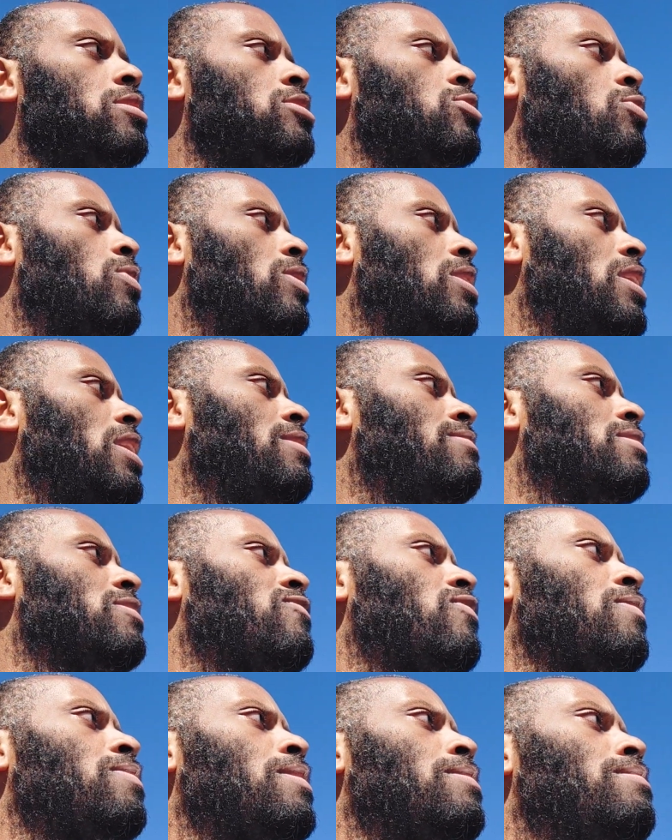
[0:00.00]
to relieve us
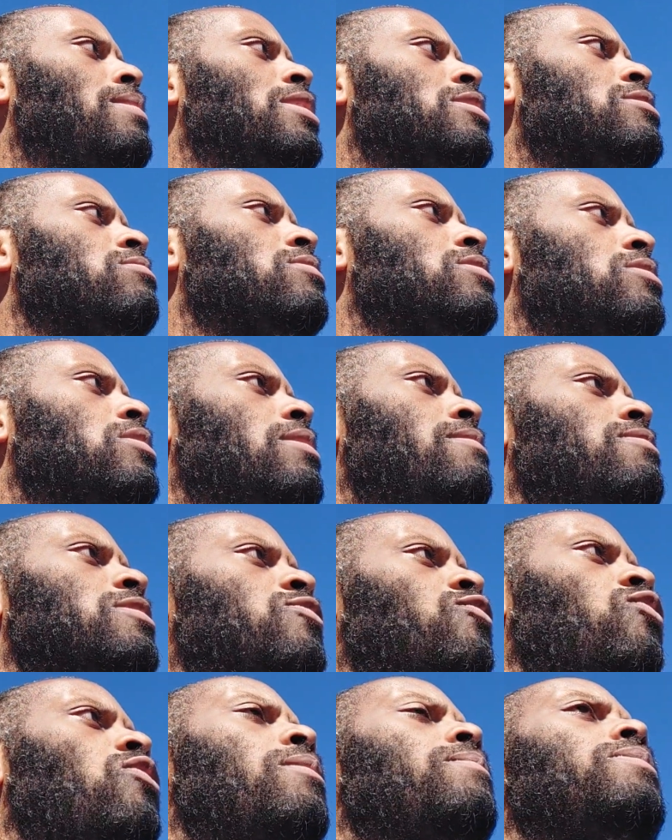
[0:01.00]
from the misery, relieve us
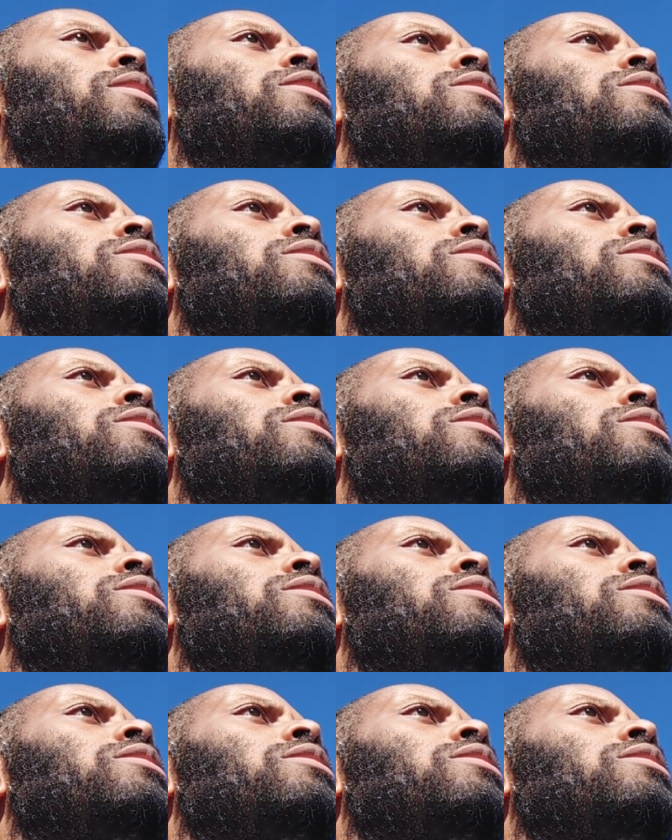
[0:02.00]
from